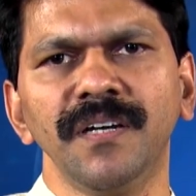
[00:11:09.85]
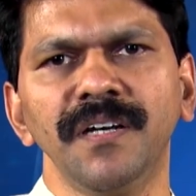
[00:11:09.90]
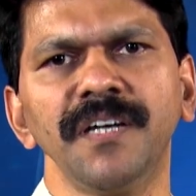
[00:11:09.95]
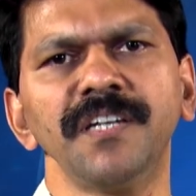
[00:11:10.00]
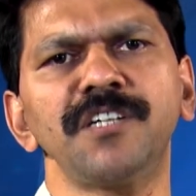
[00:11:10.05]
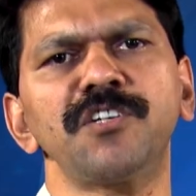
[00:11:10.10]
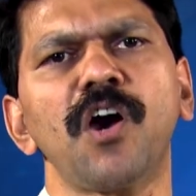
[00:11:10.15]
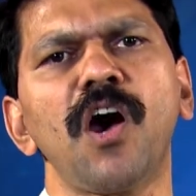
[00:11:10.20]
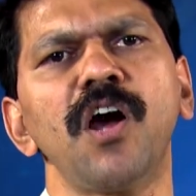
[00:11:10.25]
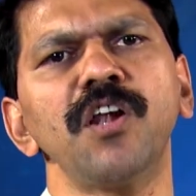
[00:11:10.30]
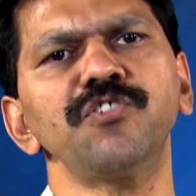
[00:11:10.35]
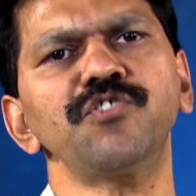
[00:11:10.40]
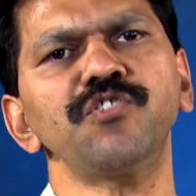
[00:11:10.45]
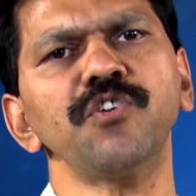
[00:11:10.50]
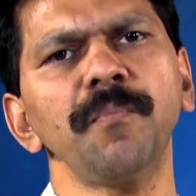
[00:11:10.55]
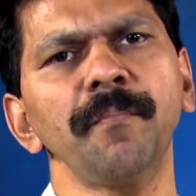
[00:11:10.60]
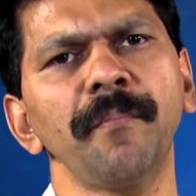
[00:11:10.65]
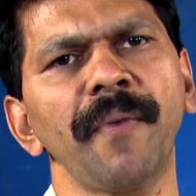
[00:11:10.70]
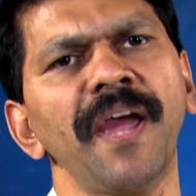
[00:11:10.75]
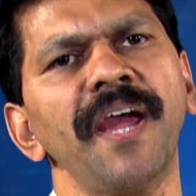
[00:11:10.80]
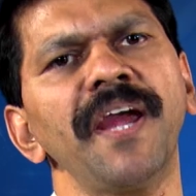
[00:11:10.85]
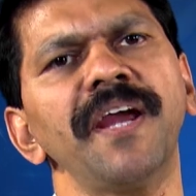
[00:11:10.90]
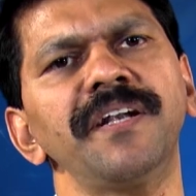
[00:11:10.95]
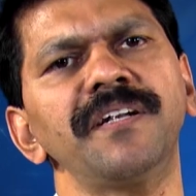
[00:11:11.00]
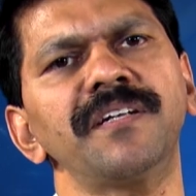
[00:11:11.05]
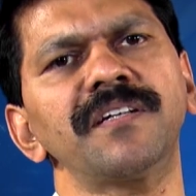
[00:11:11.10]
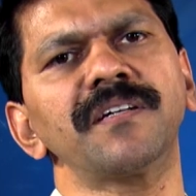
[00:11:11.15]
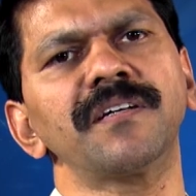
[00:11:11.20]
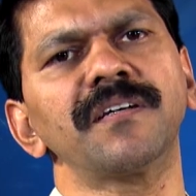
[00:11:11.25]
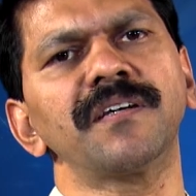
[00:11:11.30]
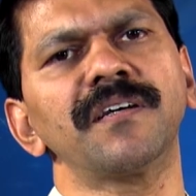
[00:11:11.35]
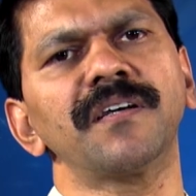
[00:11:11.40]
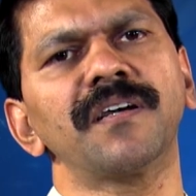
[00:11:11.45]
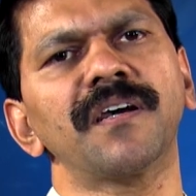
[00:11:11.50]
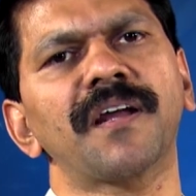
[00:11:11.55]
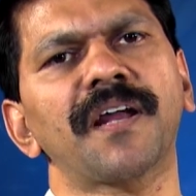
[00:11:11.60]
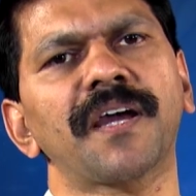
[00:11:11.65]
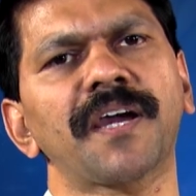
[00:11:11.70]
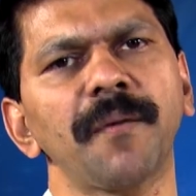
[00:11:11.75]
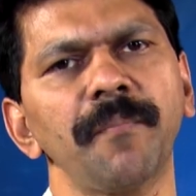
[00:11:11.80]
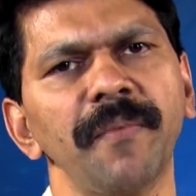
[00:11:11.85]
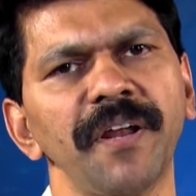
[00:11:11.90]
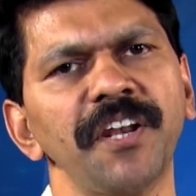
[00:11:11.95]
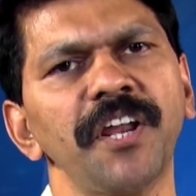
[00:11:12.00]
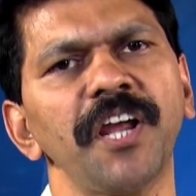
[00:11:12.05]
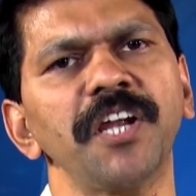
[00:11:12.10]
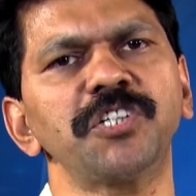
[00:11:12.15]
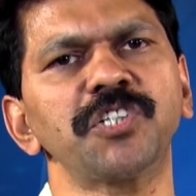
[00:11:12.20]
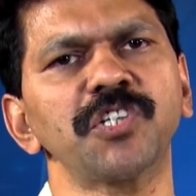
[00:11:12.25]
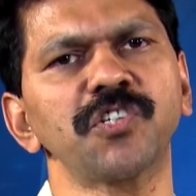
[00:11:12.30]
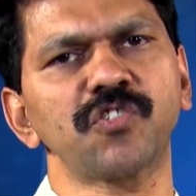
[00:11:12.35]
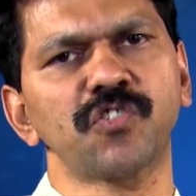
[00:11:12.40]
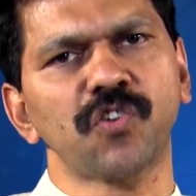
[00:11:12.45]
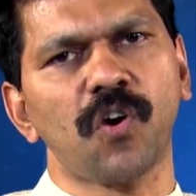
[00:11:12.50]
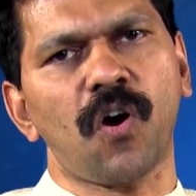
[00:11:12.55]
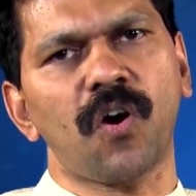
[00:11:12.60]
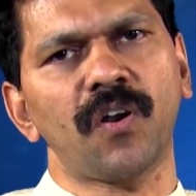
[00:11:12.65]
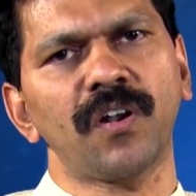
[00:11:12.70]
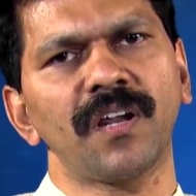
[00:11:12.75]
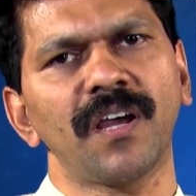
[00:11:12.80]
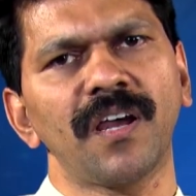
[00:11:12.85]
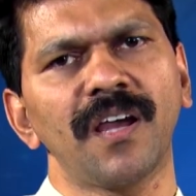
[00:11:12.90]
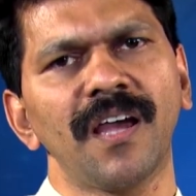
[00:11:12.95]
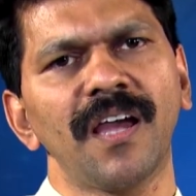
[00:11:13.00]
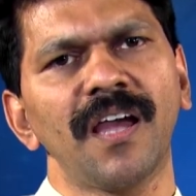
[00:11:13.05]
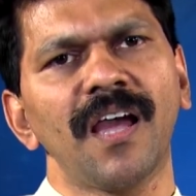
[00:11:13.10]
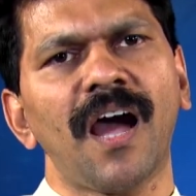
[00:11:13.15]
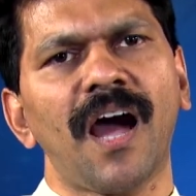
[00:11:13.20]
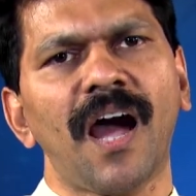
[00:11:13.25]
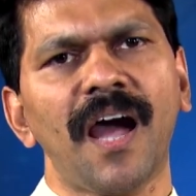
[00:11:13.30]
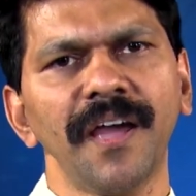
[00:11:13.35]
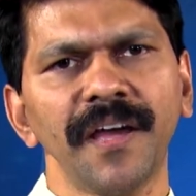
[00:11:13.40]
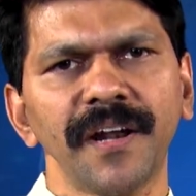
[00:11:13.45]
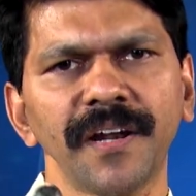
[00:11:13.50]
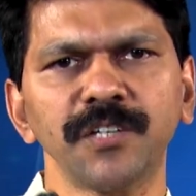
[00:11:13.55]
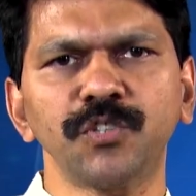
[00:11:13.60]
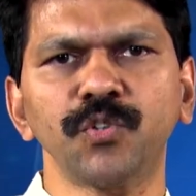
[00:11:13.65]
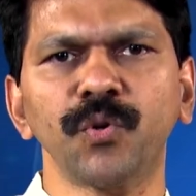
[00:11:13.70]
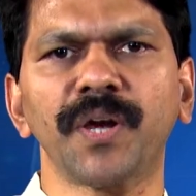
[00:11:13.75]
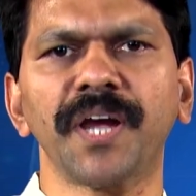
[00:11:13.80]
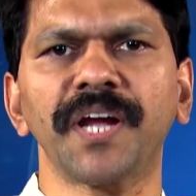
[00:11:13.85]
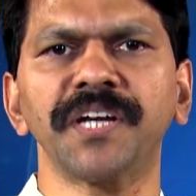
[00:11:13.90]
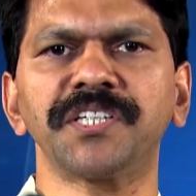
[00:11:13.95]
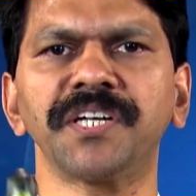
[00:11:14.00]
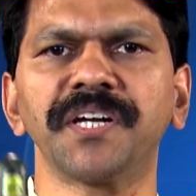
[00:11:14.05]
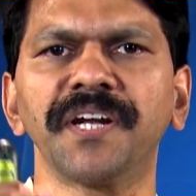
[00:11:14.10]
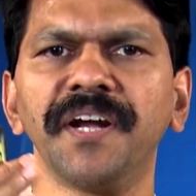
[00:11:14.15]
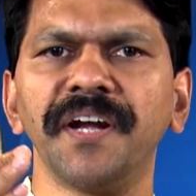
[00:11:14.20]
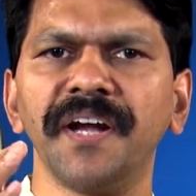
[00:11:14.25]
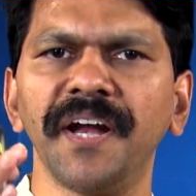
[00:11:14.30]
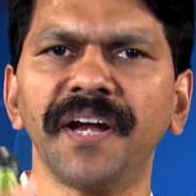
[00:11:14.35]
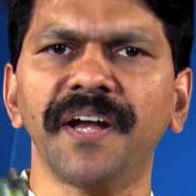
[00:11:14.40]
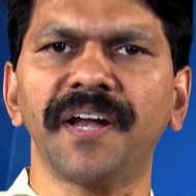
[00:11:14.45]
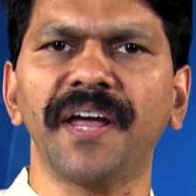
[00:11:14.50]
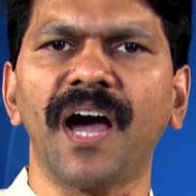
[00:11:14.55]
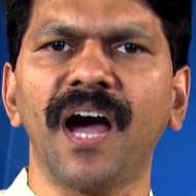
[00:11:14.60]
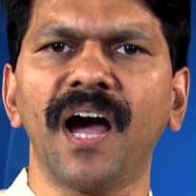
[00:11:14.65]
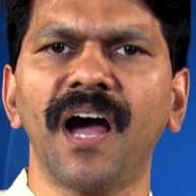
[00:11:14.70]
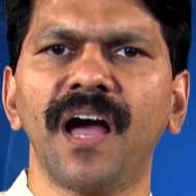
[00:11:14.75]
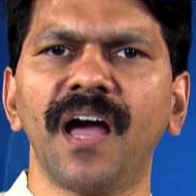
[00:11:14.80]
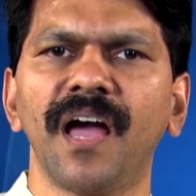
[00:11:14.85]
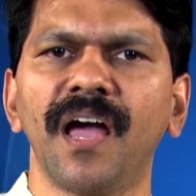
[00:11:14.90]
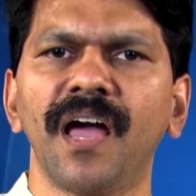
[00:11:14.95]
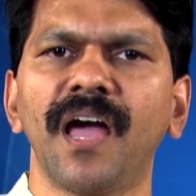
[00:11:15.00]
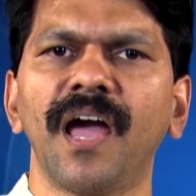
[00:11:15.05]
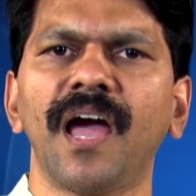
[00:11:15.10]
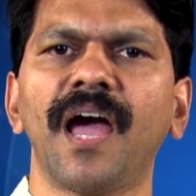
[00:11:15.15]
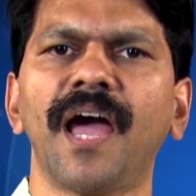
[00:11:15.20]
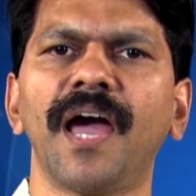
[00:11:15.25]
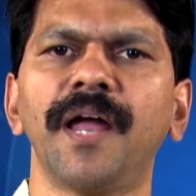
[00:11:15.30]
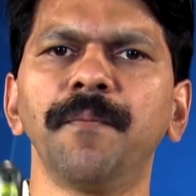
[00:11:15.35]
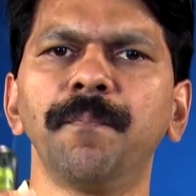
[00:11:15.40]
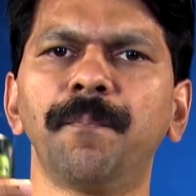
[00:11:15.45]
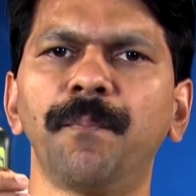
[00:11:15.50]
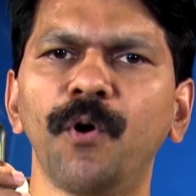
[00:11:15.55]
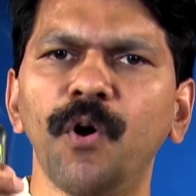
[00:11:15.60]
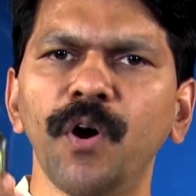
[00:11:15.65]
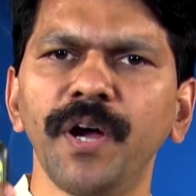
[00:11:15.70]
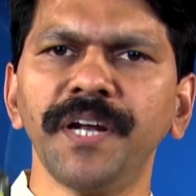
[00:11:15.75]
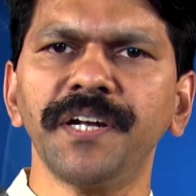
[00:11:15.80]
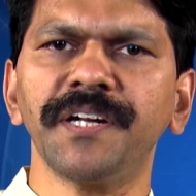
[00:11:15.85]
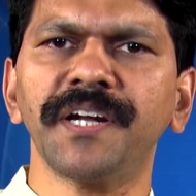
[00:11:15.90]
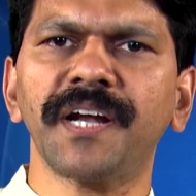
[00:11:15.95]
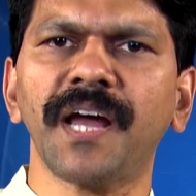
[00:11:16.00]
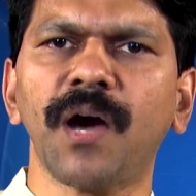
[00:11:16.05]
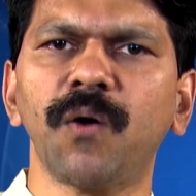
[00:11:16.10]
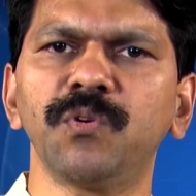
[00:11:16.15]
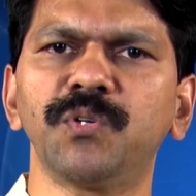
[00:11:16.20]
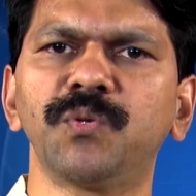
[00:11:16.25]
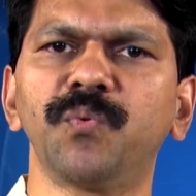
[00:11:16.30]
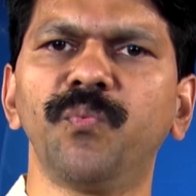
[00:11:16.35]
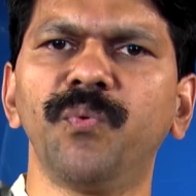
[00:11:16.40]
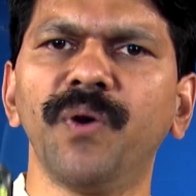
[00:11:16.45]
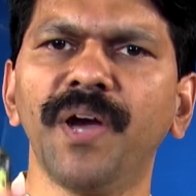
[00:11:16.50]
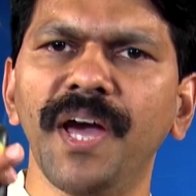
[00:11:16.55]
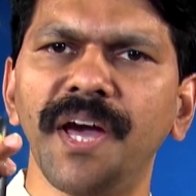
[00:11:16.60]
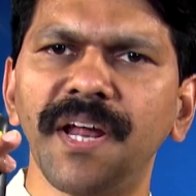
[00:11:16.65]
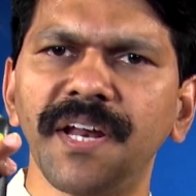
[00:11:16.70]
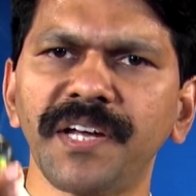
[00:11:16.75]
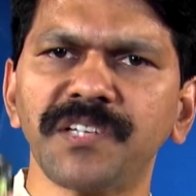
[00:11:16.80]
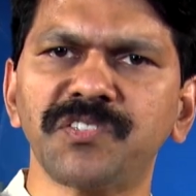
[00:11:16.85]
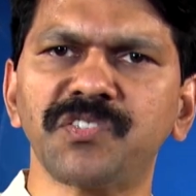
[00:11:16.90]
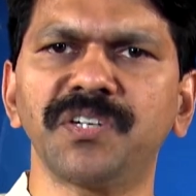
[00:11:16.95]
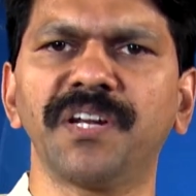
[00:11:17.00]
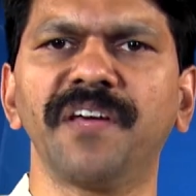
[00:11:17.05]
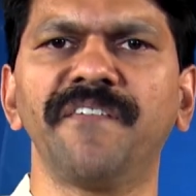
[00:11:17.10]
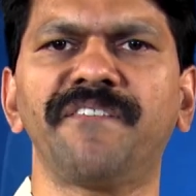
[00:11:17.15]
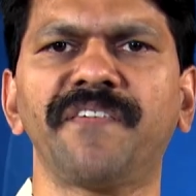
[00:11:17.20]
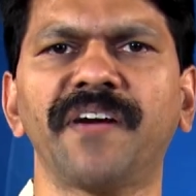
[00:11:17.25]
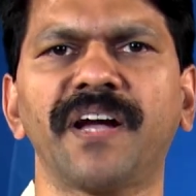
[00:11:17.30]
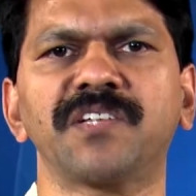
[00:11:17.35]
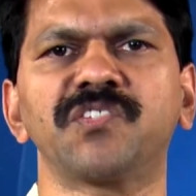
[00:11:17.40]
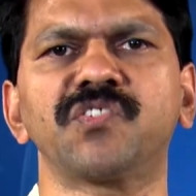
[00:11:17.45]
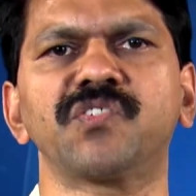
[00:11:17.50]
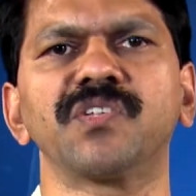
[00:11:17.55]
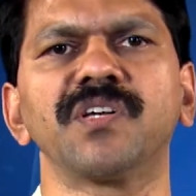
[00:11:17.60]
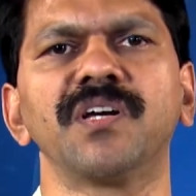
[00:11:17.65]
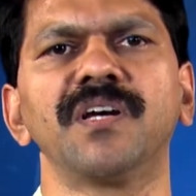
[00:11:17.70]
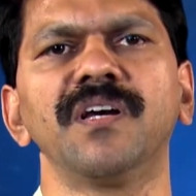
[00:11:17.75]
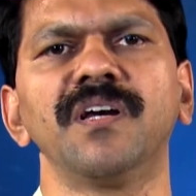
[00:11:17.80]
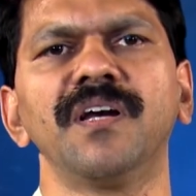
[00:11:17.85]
It also made recommendations on higher education in India and pointed out various defects